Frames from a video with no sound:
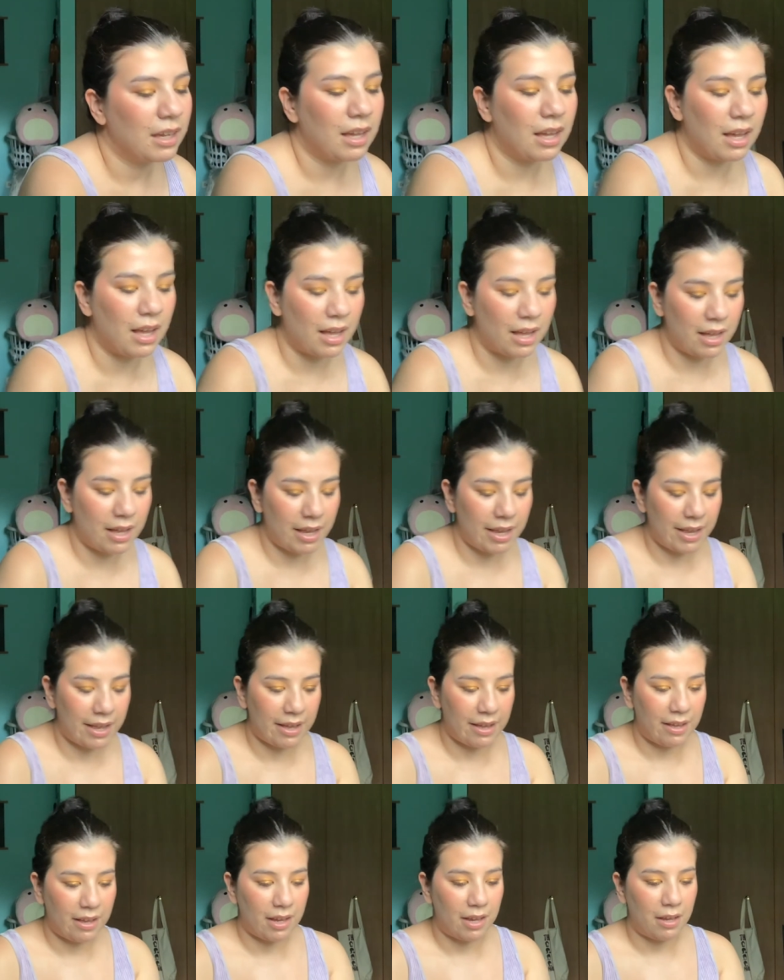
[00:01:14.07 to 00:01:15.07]
I
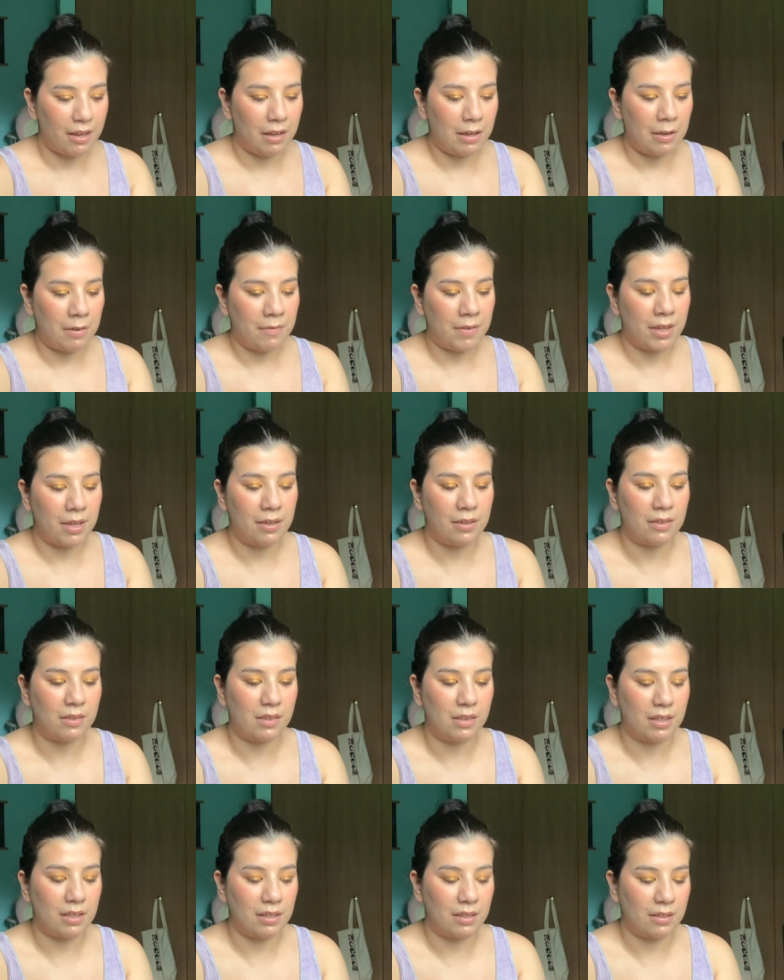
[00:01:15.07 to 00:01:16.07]
have
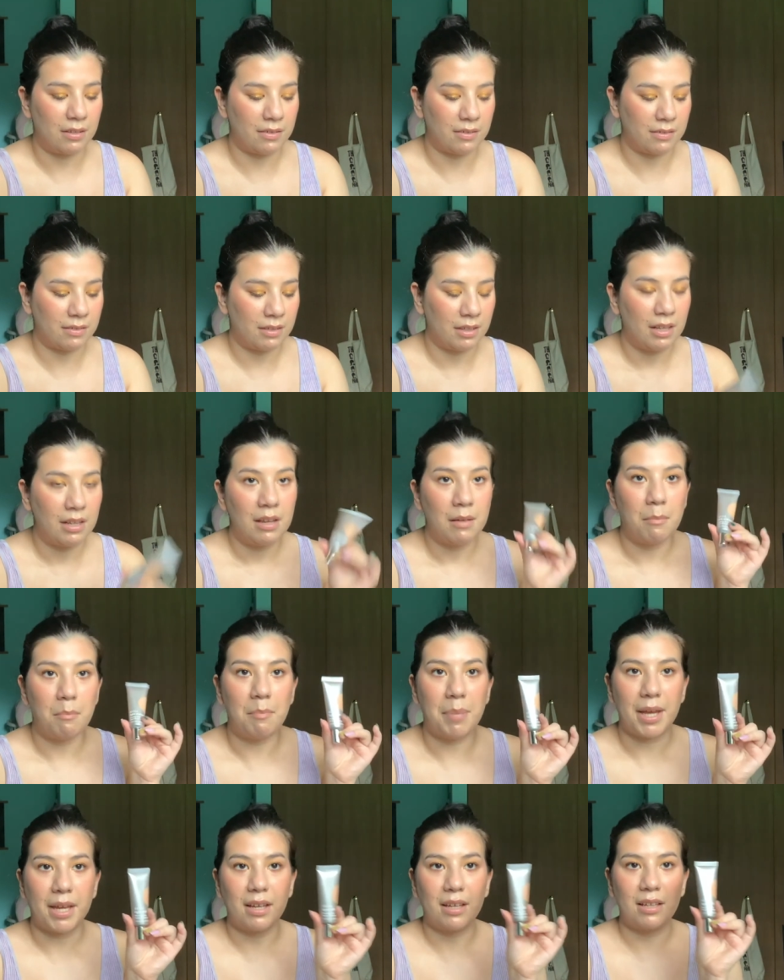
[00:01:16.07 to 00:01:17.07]
this
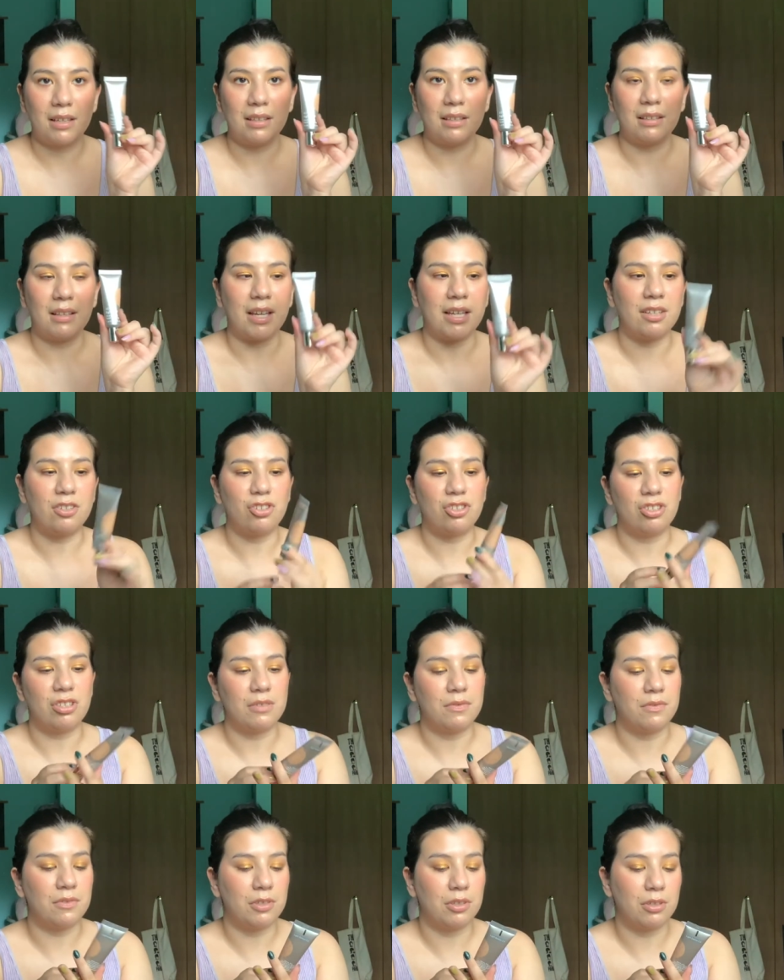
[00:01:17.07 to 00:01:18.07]
Becca Light
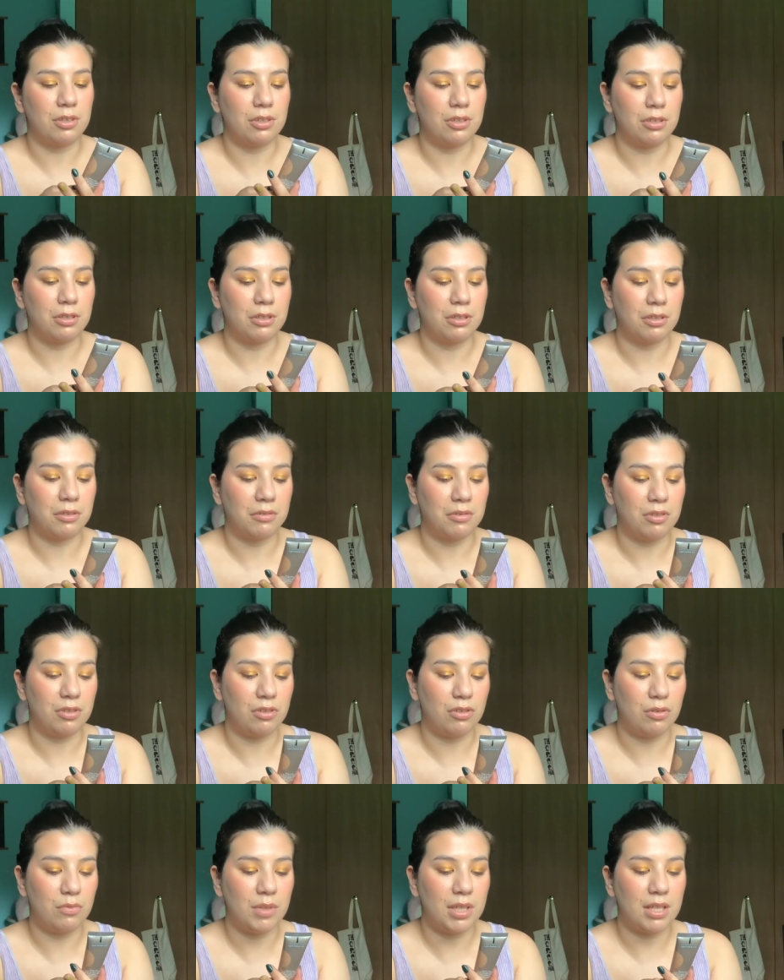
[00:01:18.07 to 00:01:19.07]
Shifter
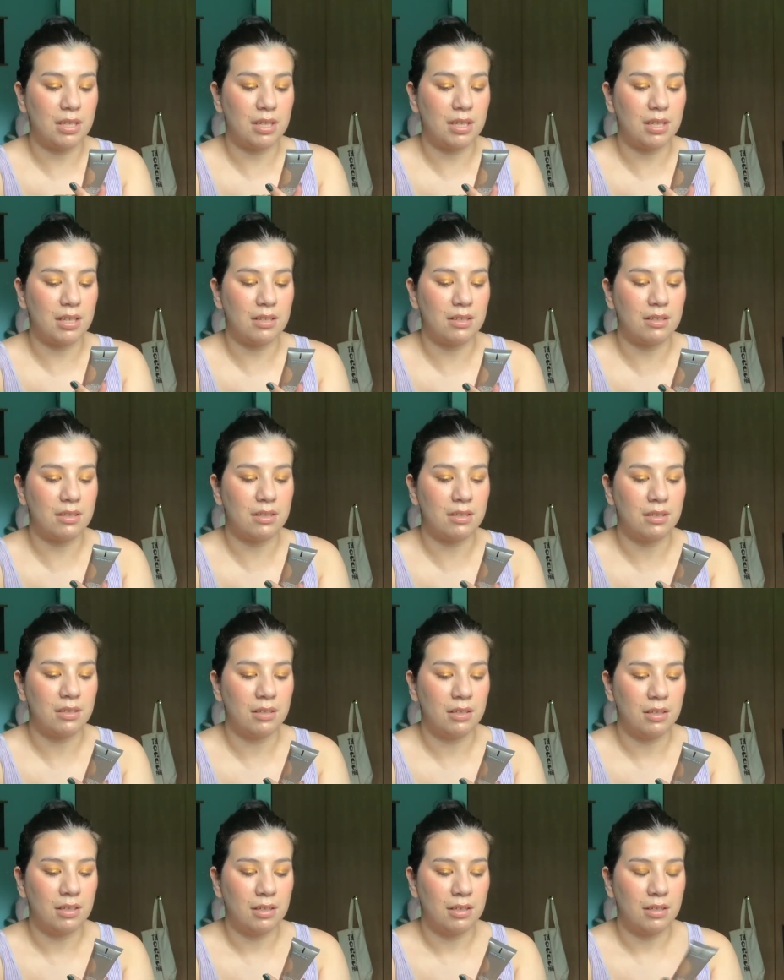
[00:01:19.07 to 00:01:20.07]
Dewy Tint
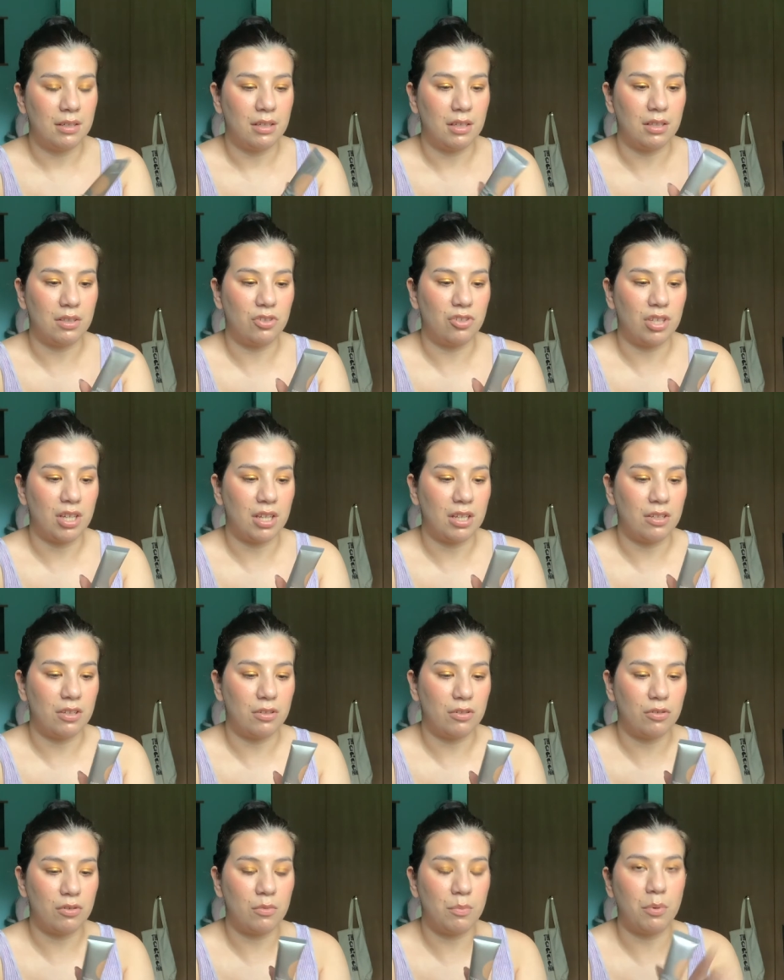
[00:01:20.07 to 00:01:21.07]
in the shade
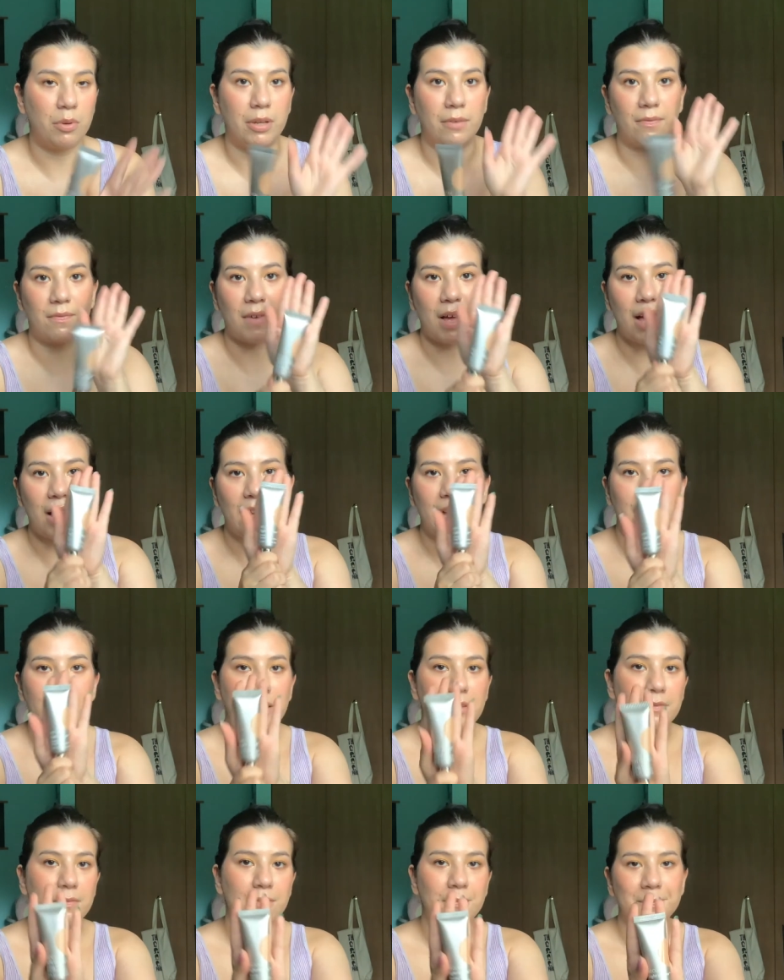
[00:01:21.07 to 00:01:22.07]
two point
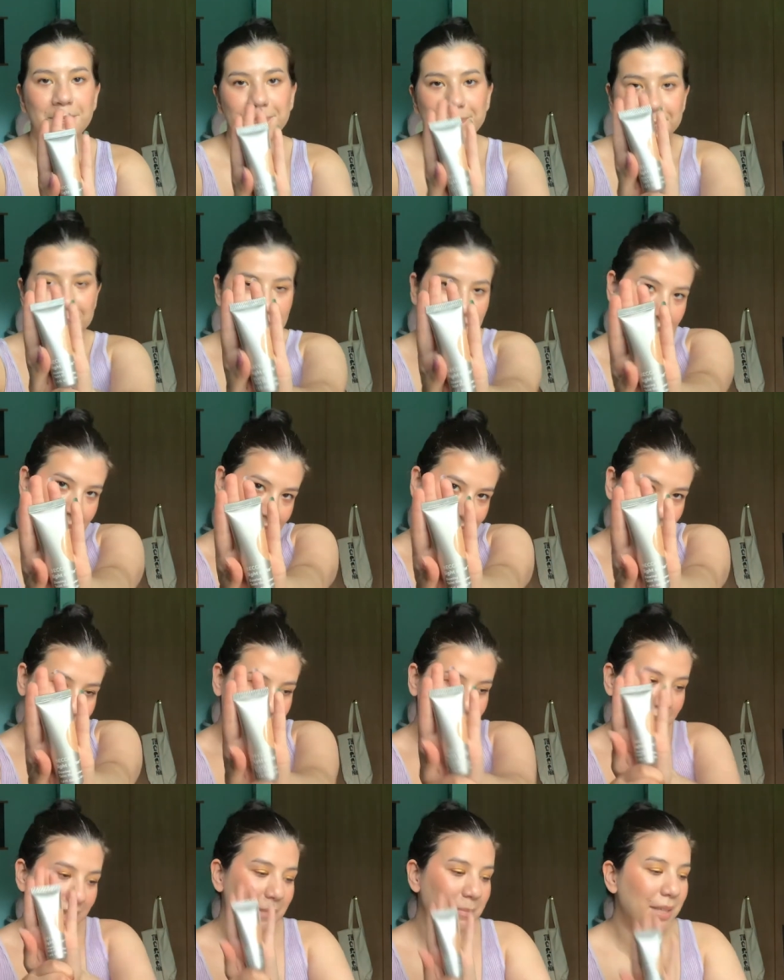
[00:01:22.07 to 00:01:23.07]
five.
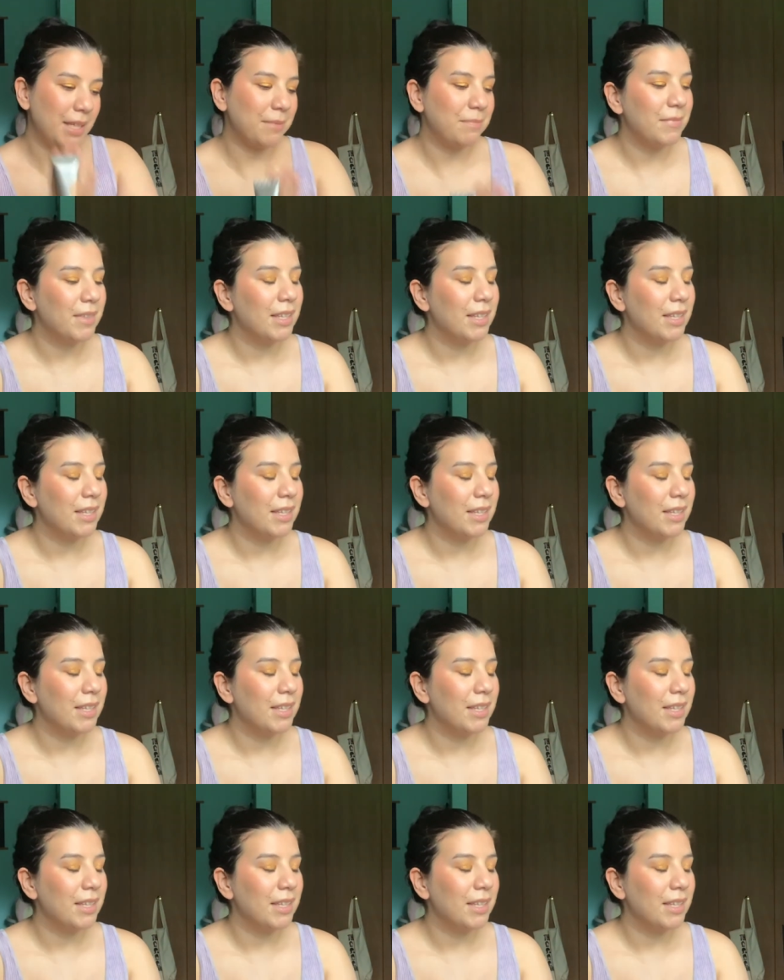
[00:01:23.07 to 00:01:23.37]
Look at me.